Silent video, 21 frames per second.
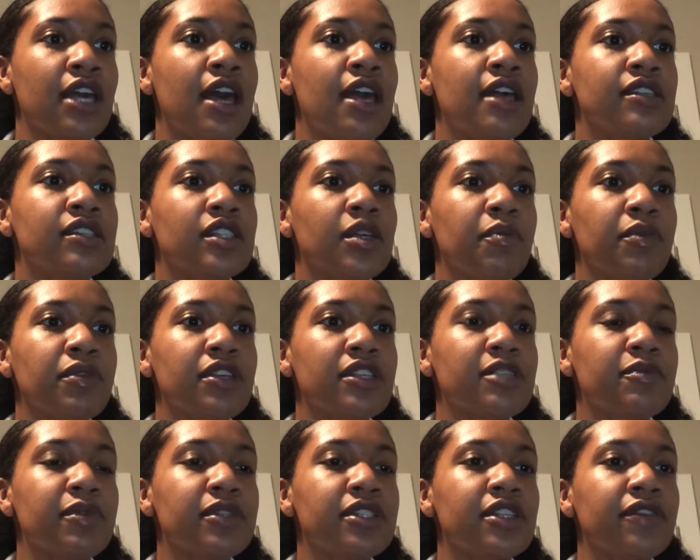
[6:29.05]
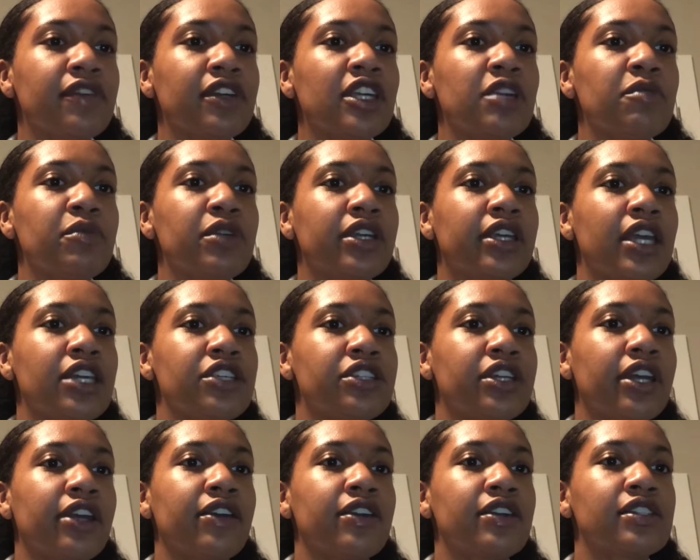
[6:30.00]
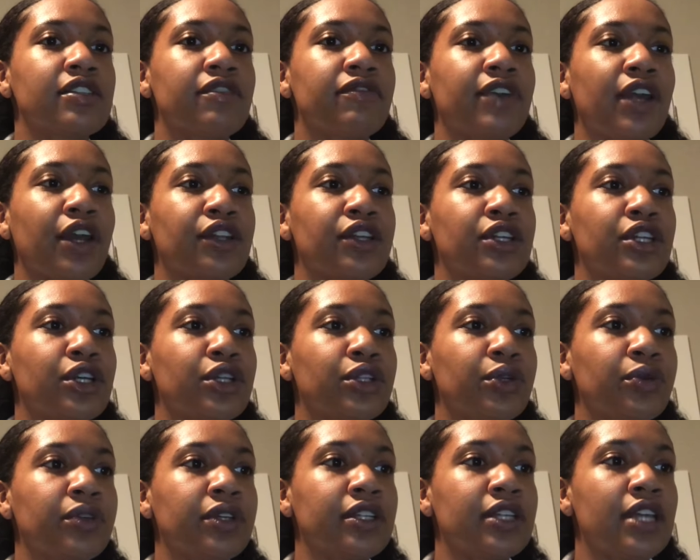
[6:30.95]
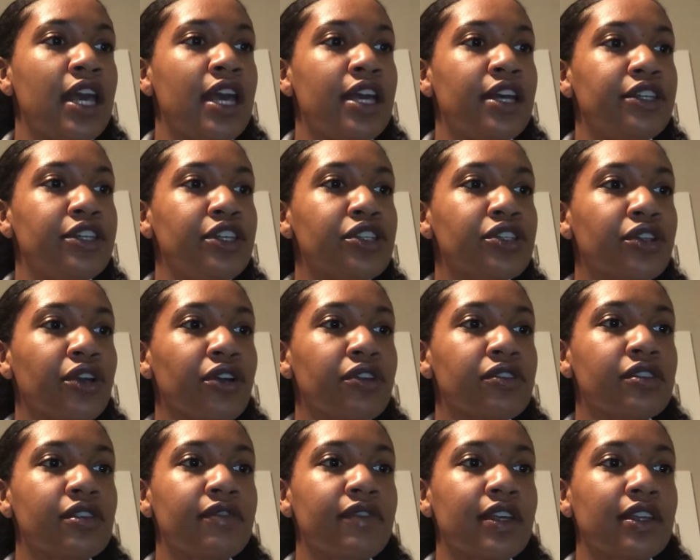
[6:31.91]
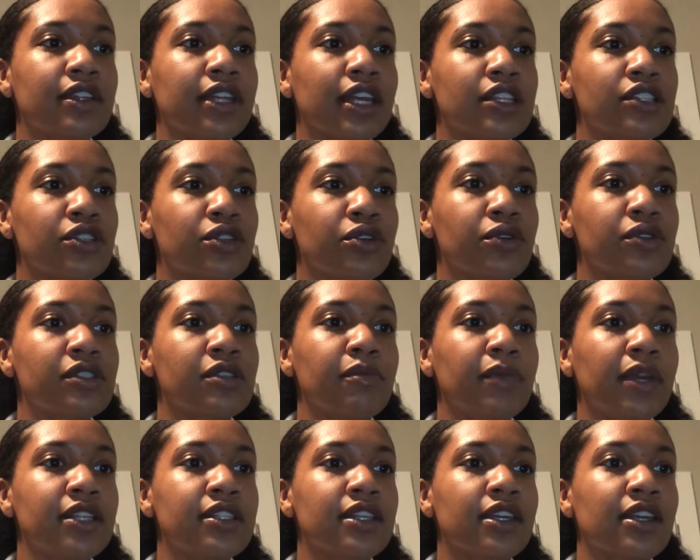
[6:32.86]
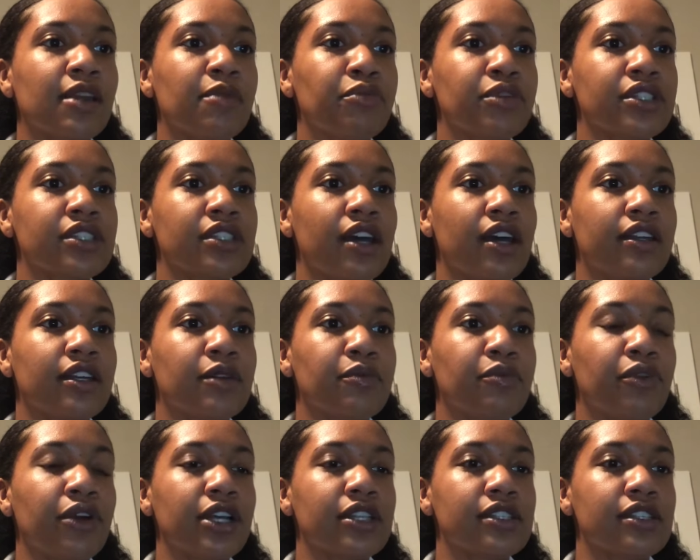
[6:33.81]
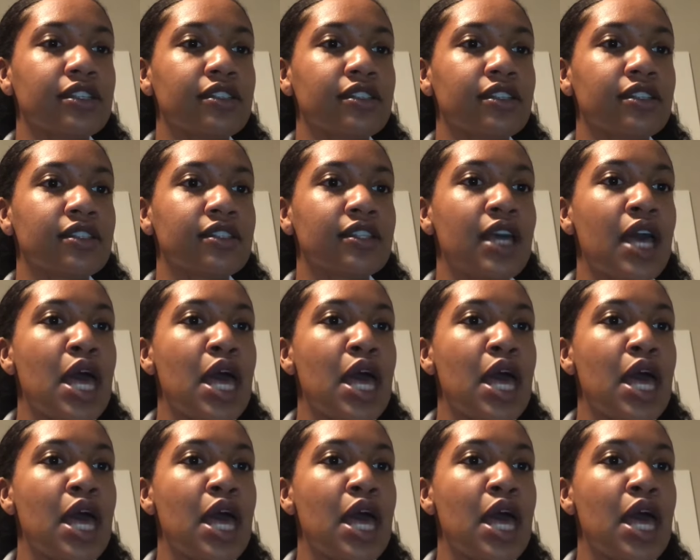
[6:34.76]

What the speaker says: Some of the specific communication areas affected included discursive and lexical, semantic, and prosodic processes.